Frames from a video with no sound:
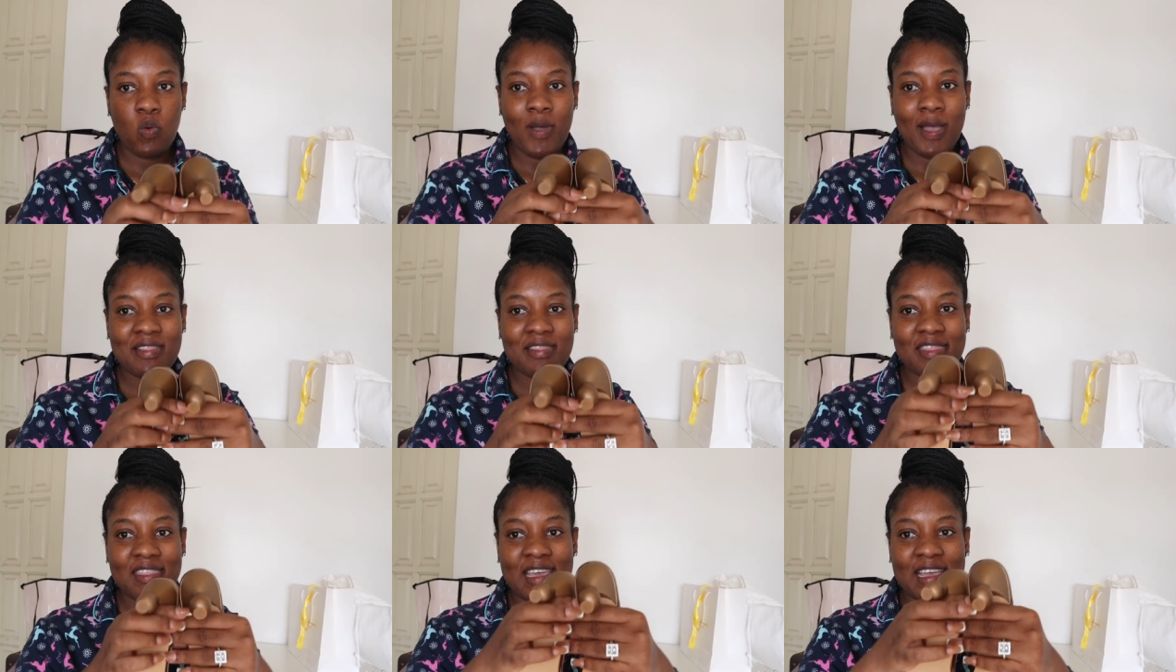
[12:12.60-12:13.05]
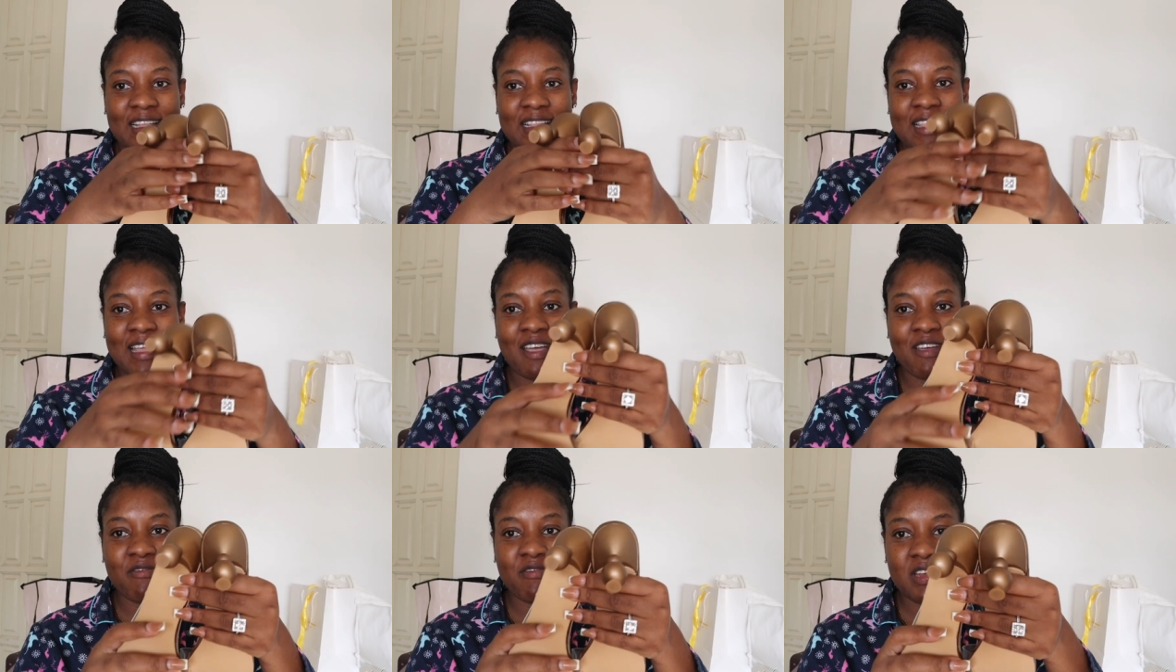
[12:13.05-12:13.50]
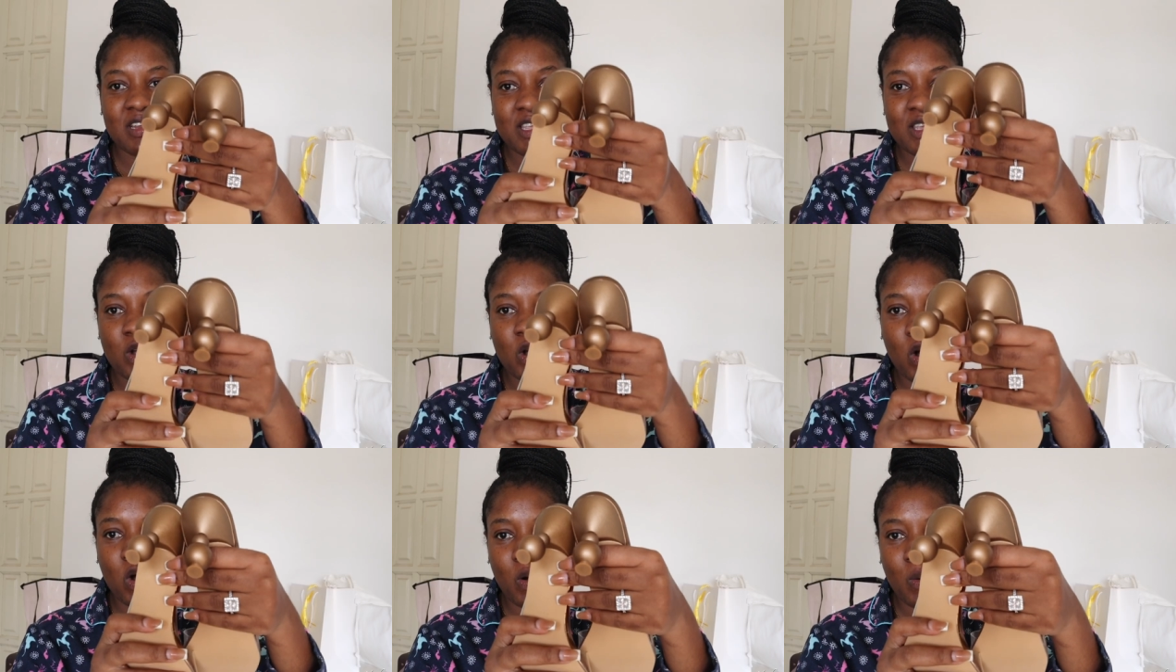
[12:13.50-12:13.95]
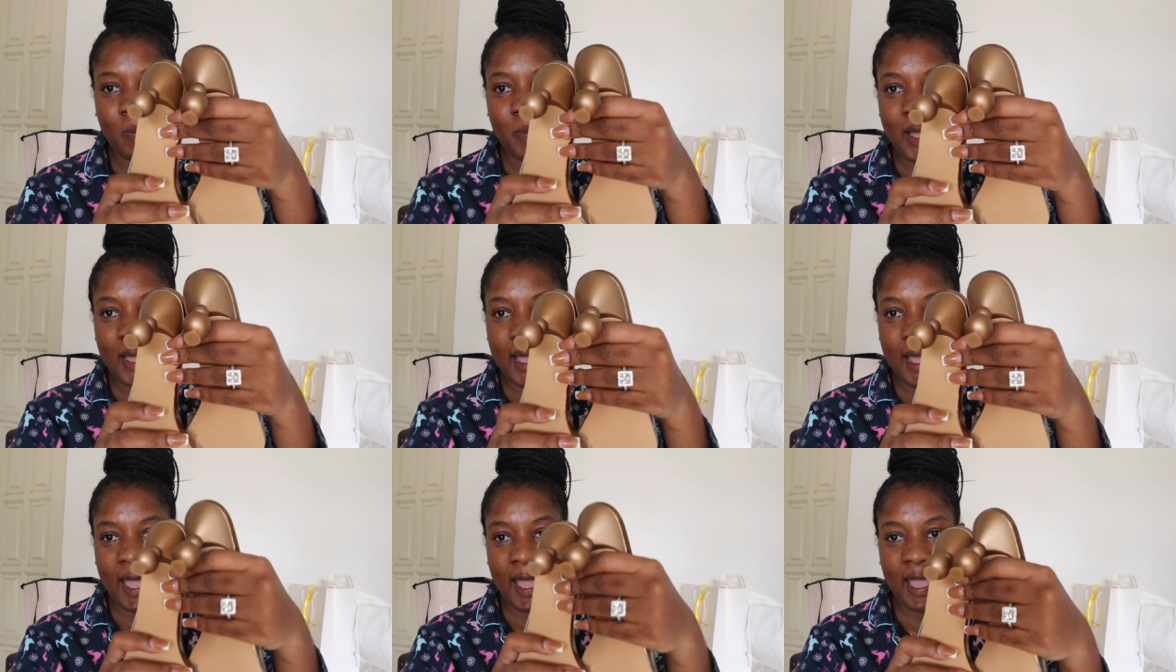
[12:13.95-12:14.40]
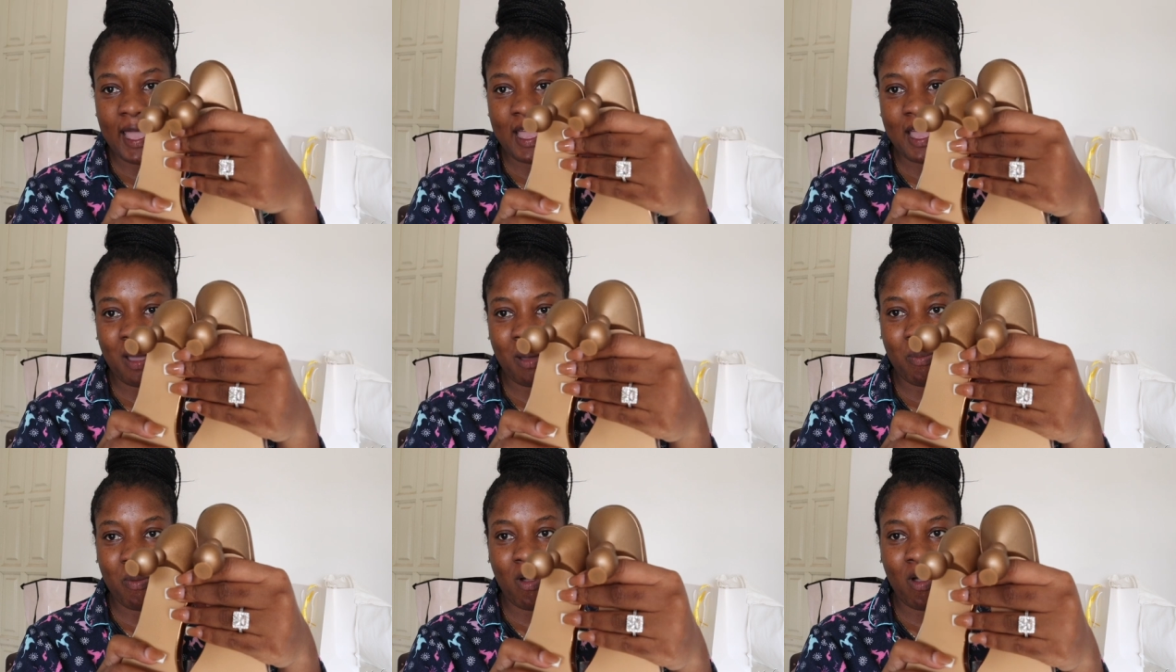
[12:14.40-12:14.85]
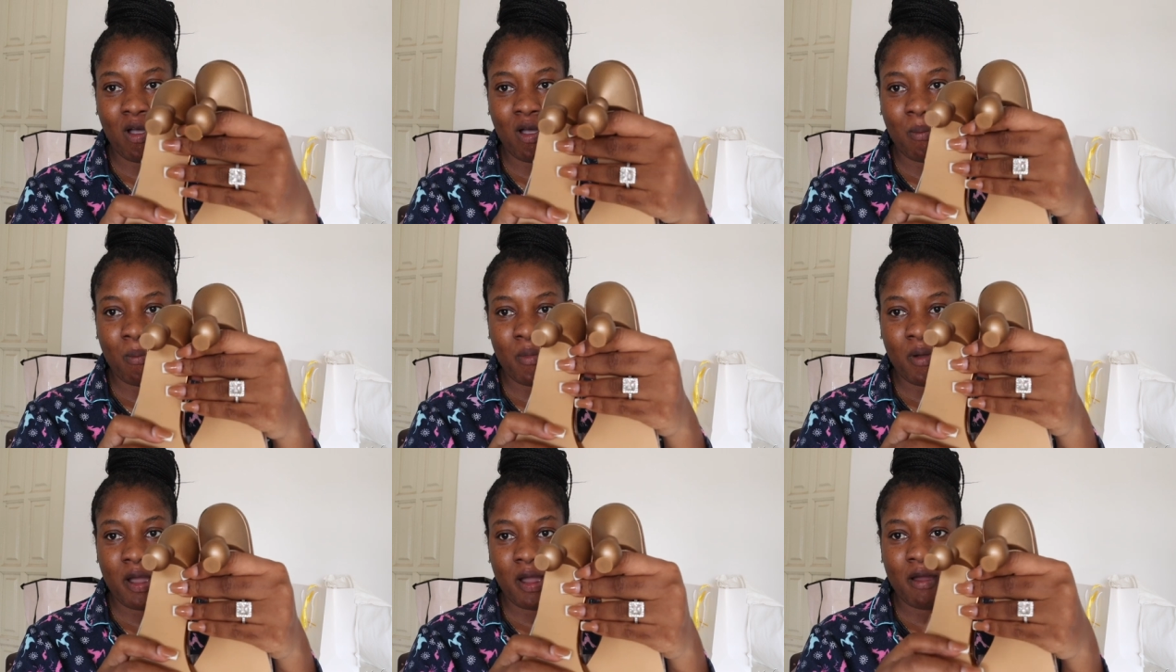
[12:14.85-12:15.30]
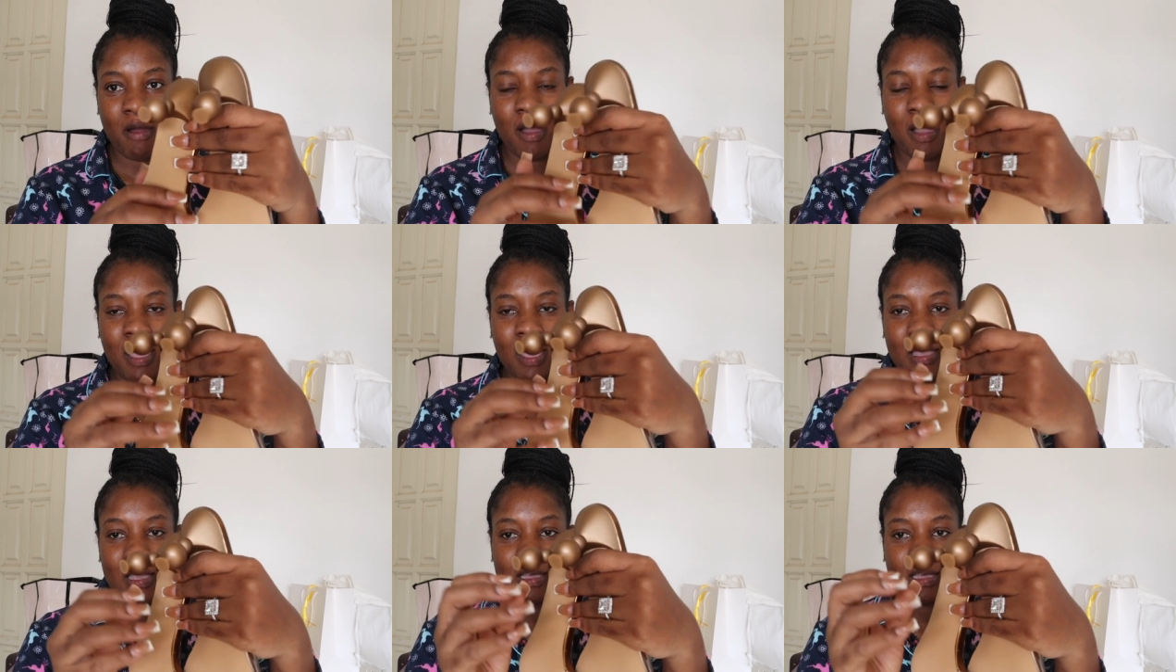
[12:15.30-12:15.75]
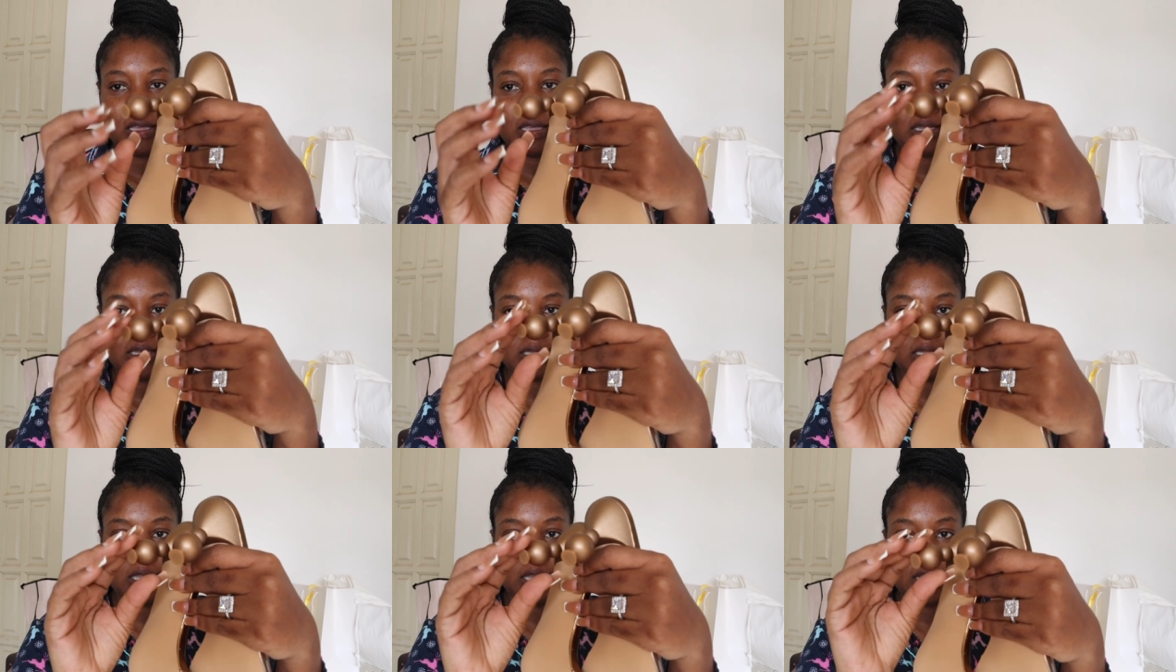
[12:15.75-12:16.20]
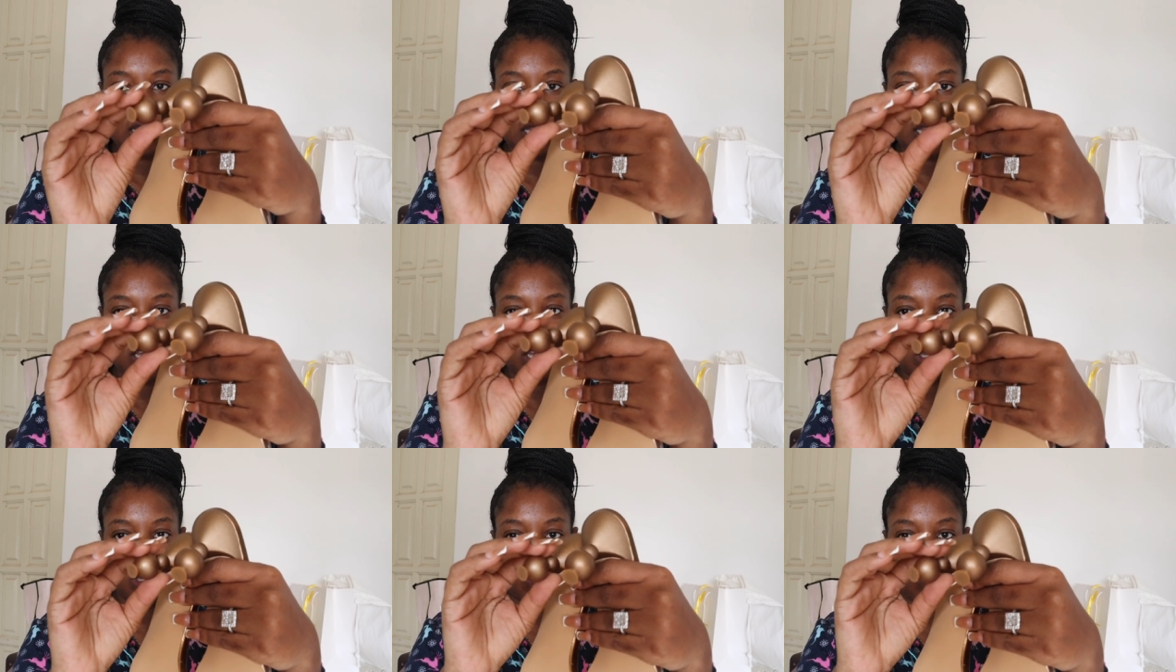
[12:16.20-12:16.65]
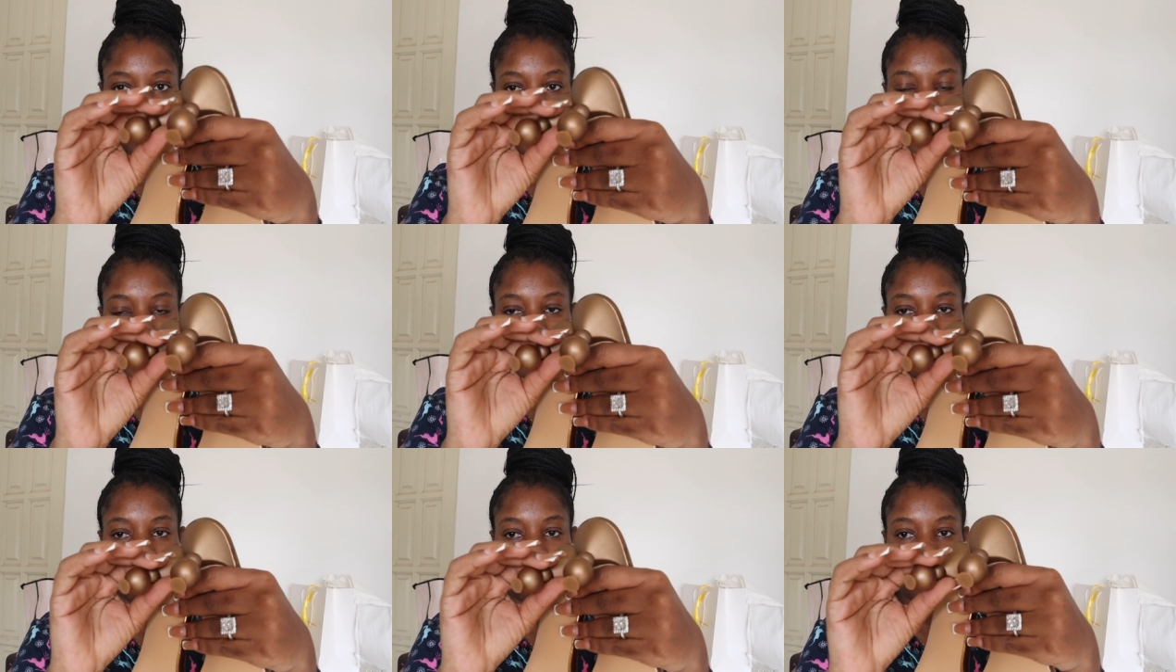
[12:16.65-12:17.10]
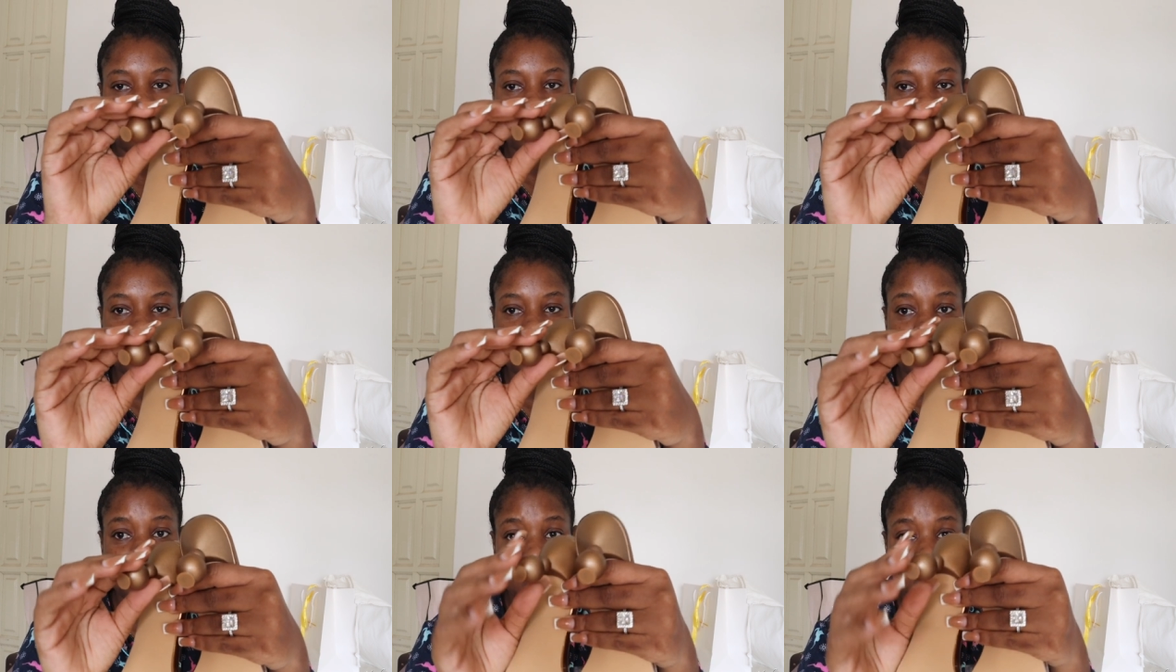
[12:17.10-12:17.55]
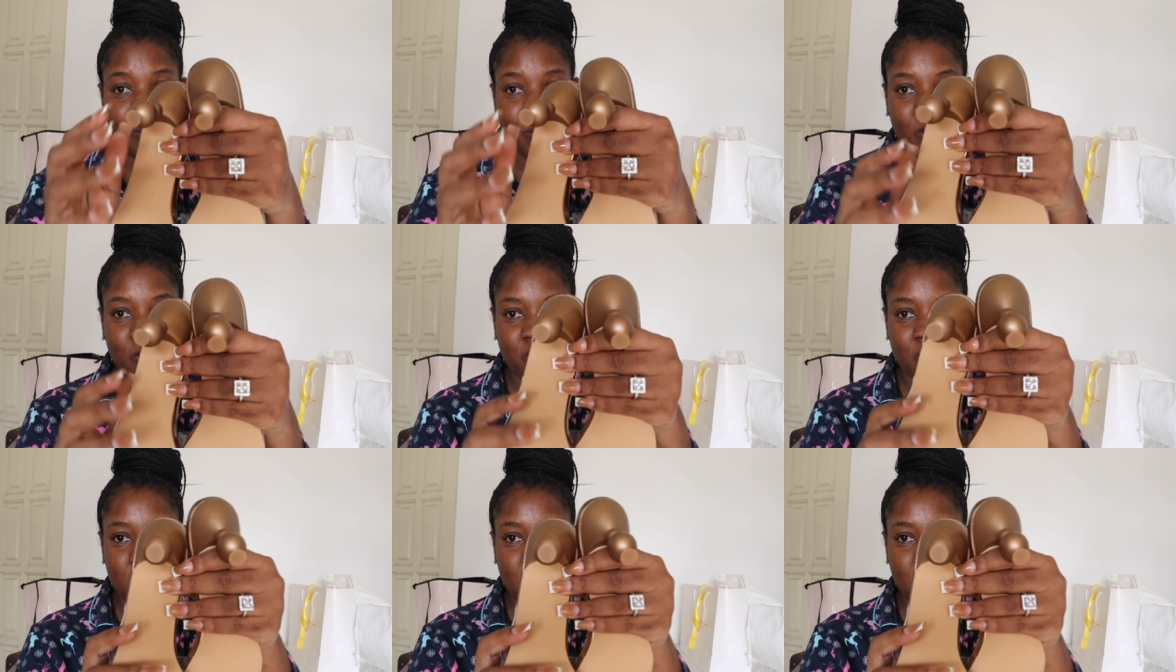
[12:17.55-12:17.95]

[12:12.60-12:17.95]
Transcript: one thing that really caught my eye about Amara is the heel, like the shape of